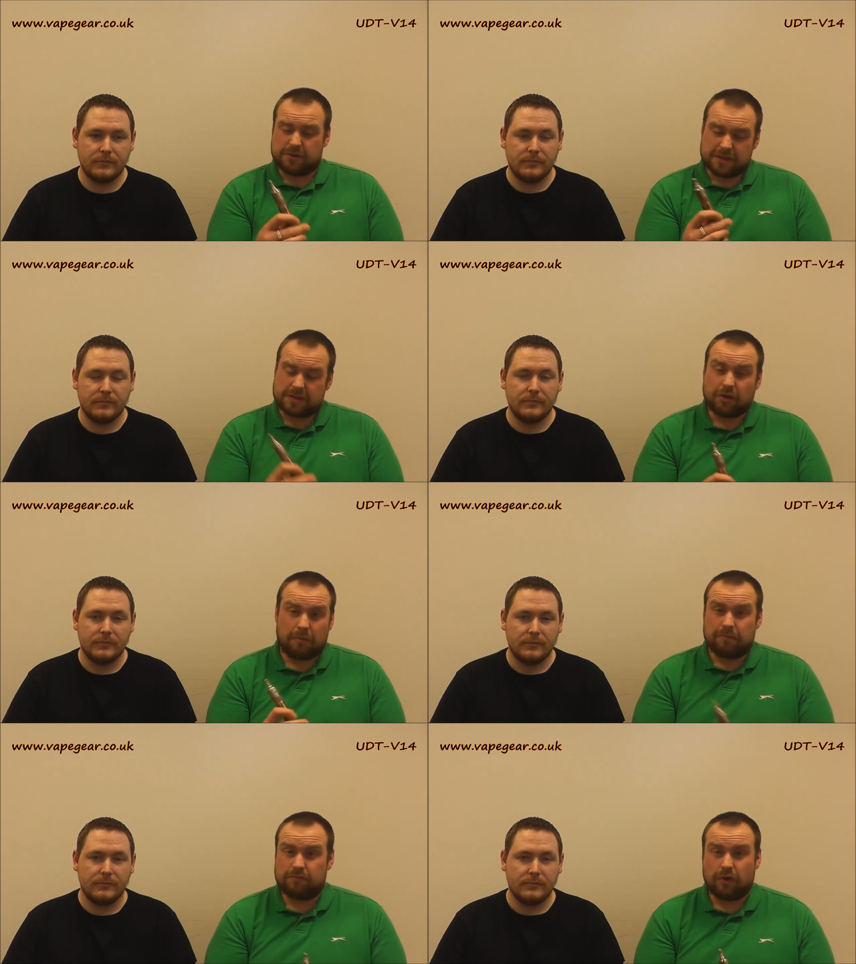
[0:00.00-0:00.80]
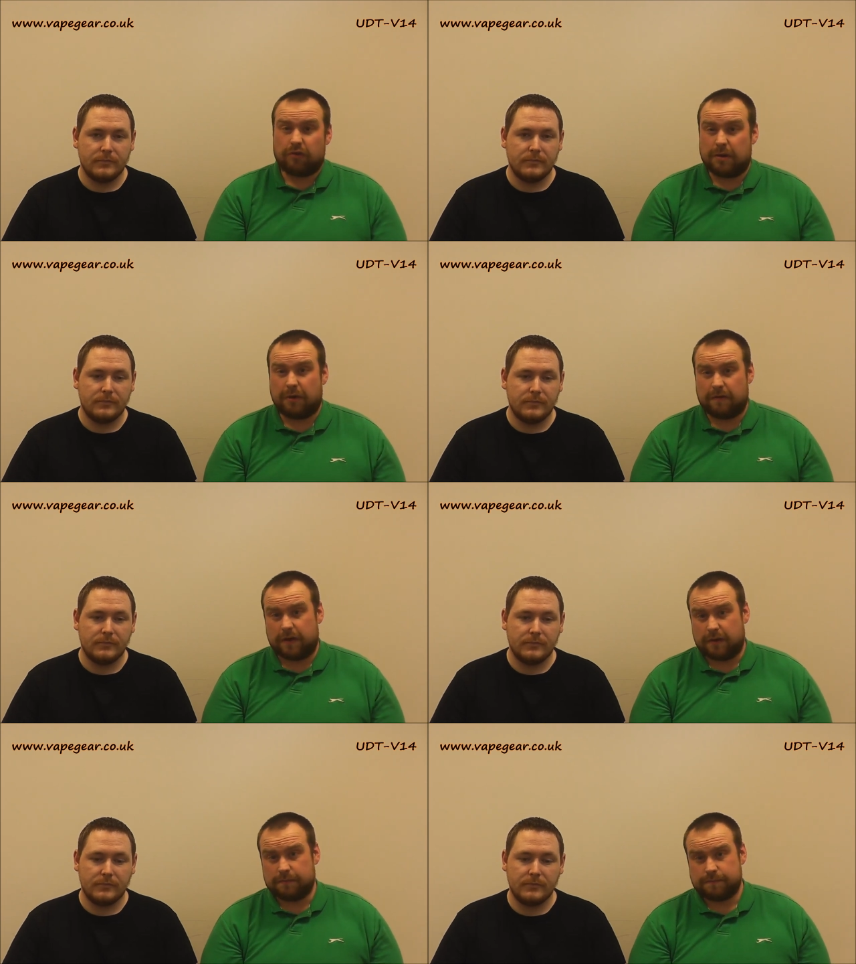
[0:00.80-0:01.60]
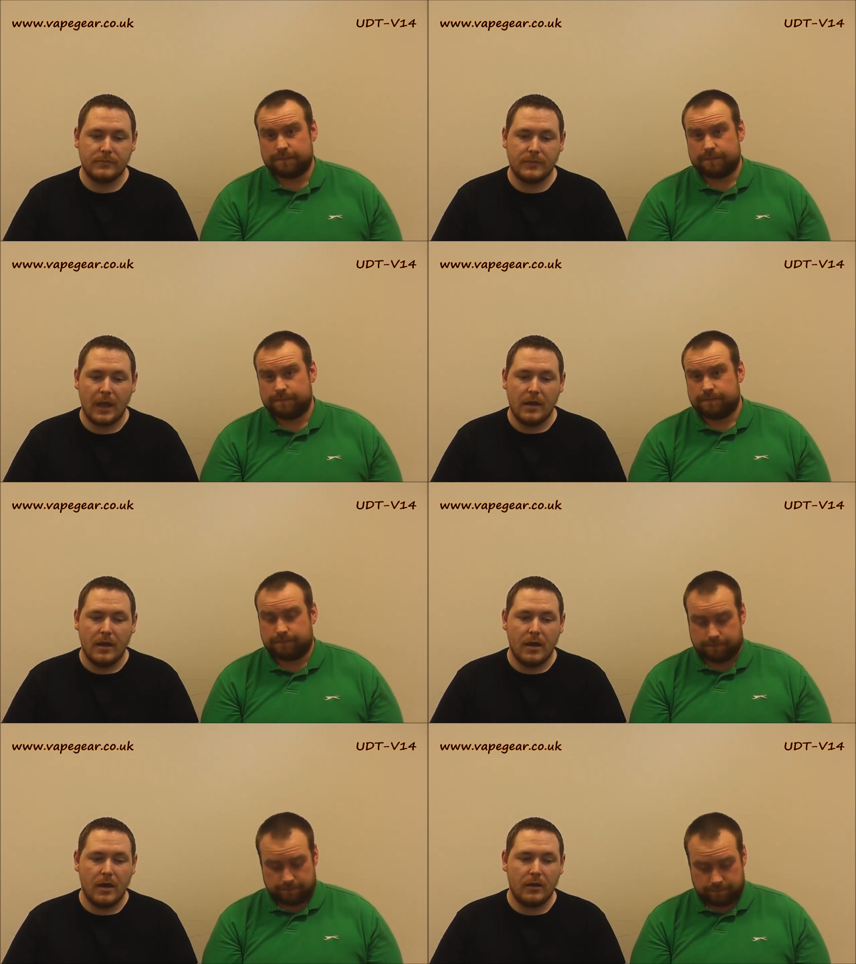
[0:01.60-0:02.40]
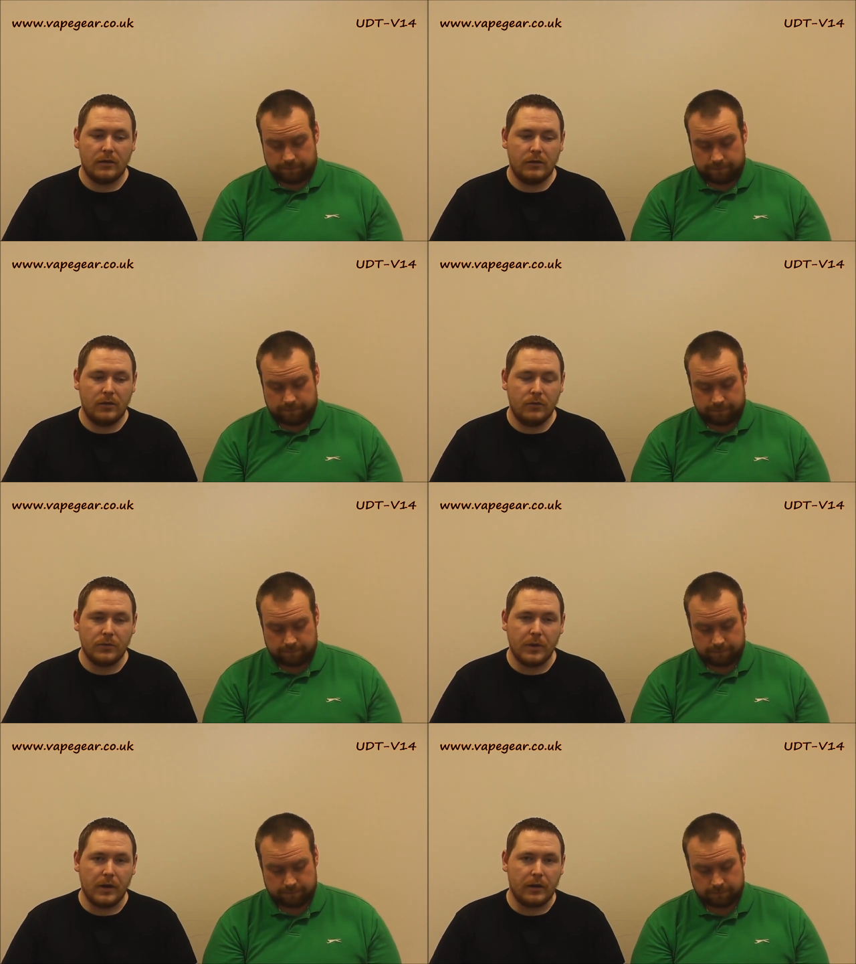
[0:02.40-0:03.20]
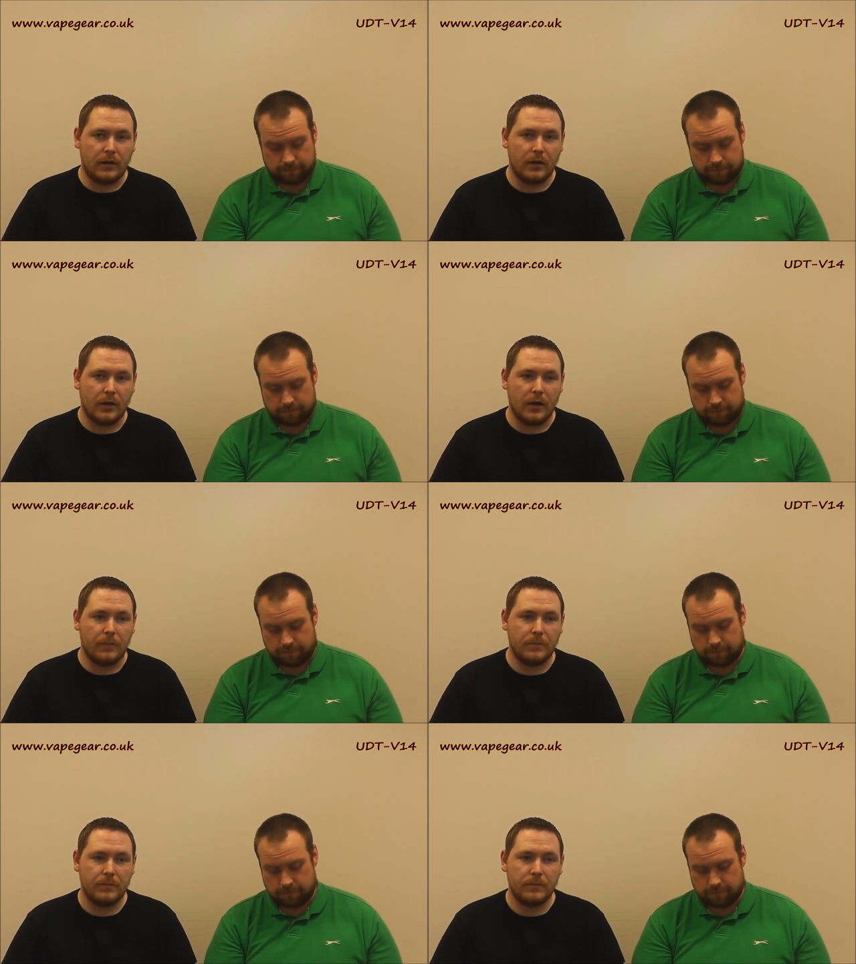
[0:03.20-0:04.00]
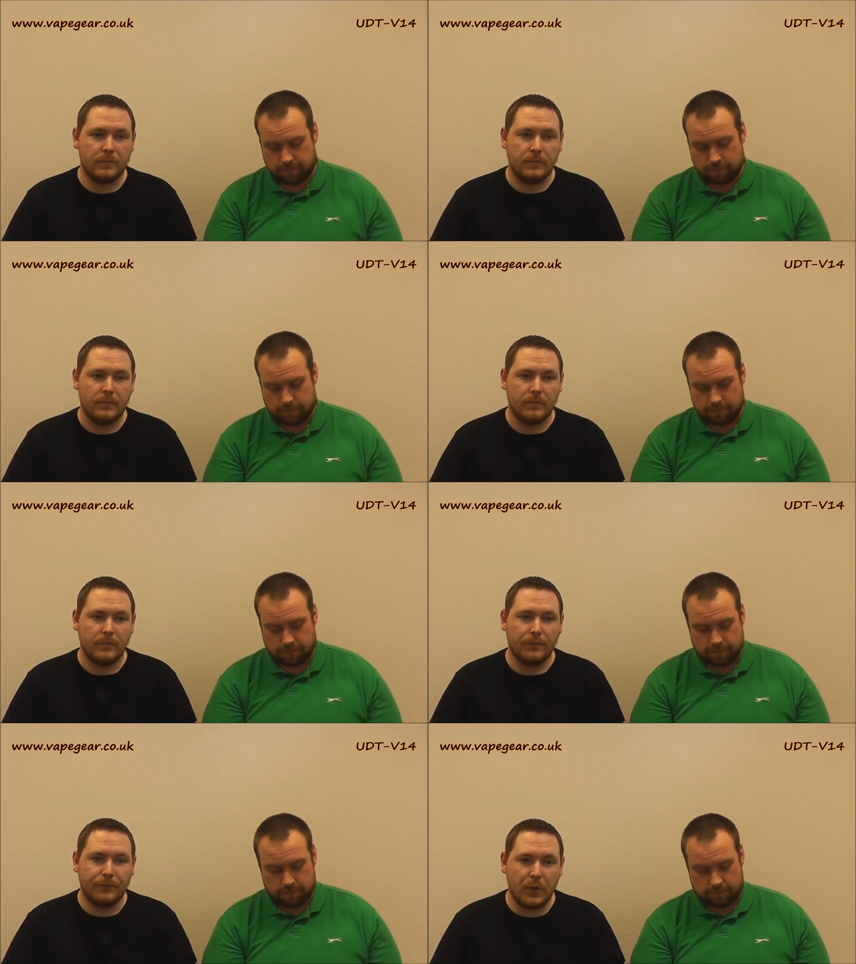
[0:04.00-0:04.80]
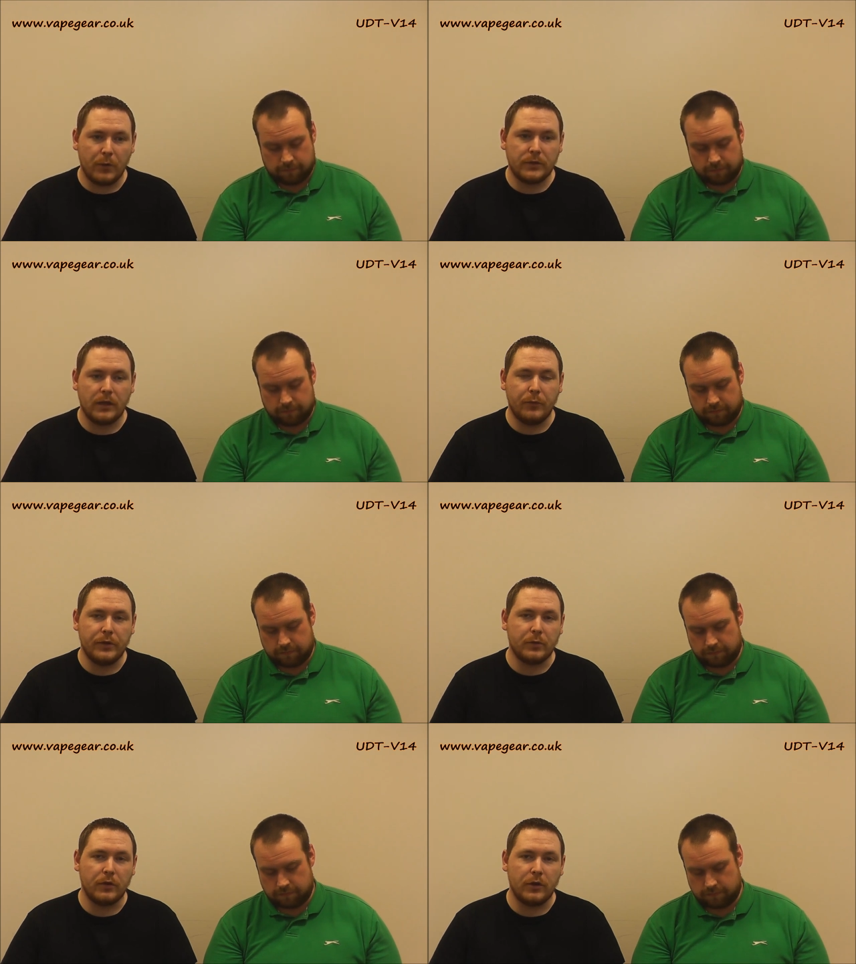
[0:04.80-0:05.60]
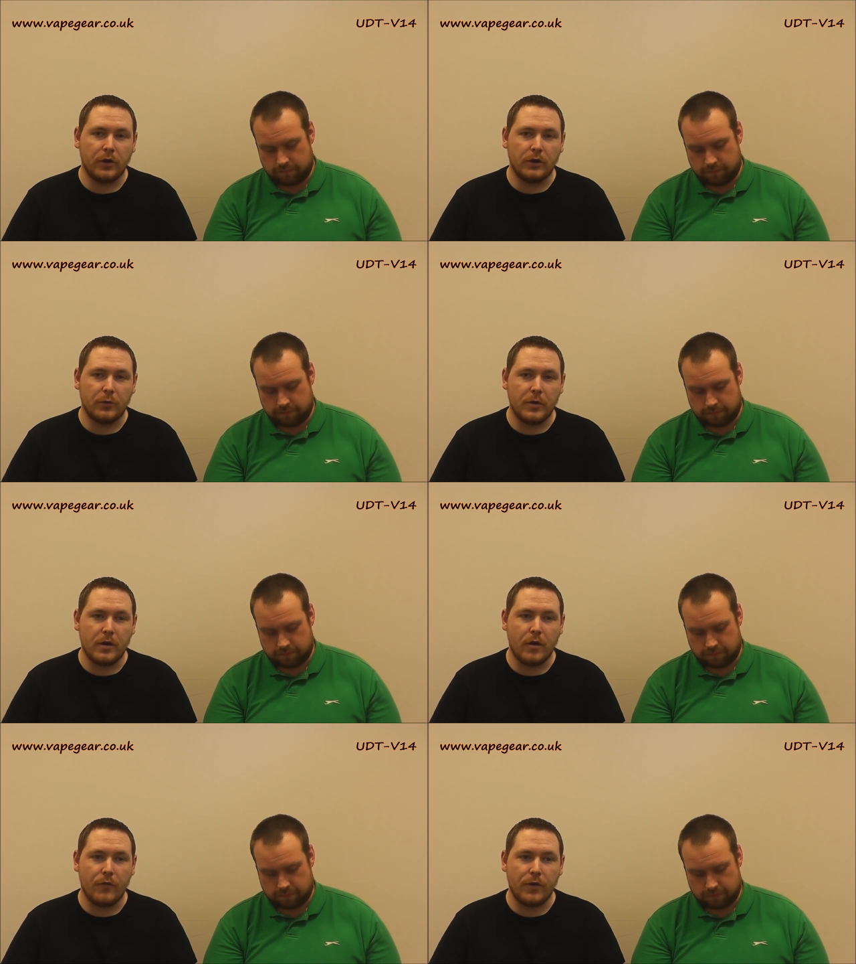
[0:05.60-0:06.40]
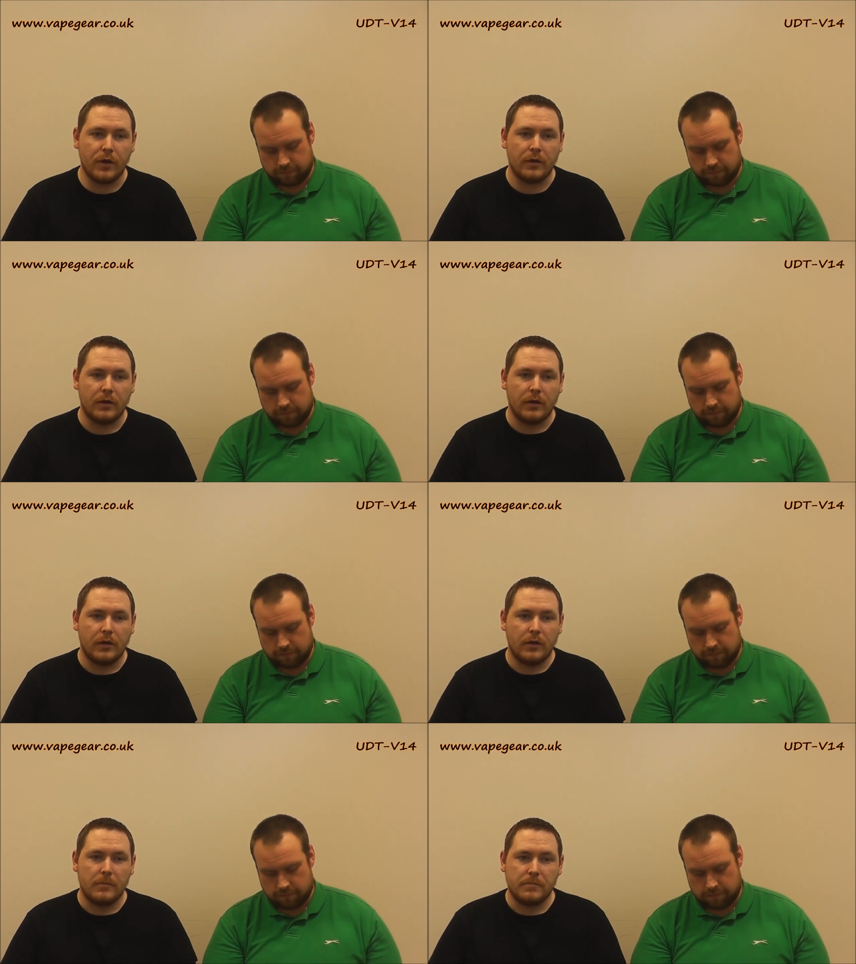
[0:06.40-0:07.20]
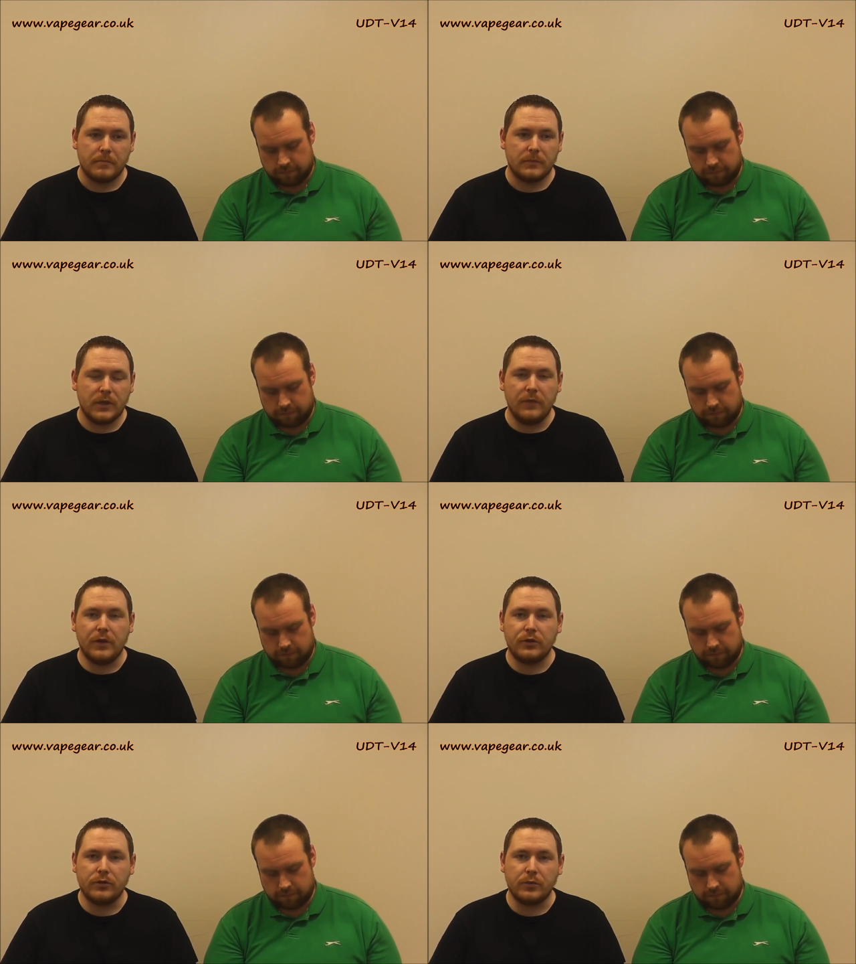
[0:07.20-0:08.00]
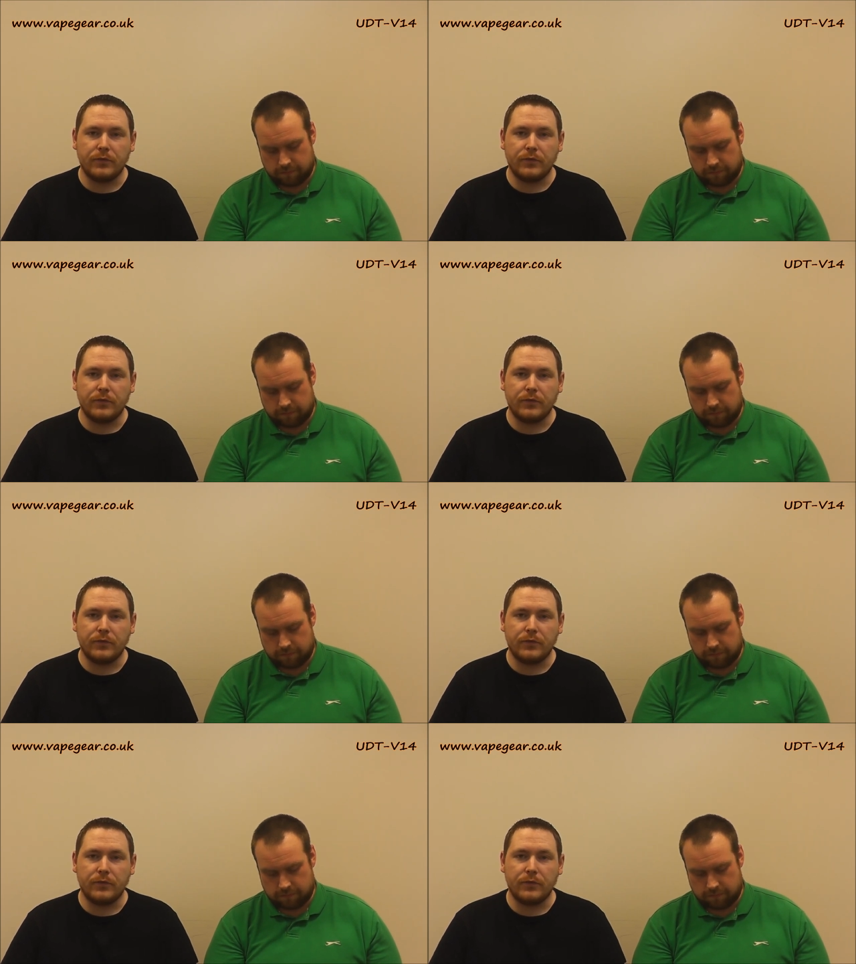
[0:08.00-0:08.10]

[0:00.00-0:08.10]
Speaker 1: because it's not, not really my thing.
Speaker 2: Uh, usability. Um, like we said with this one, you got a little bit of uh, teething issues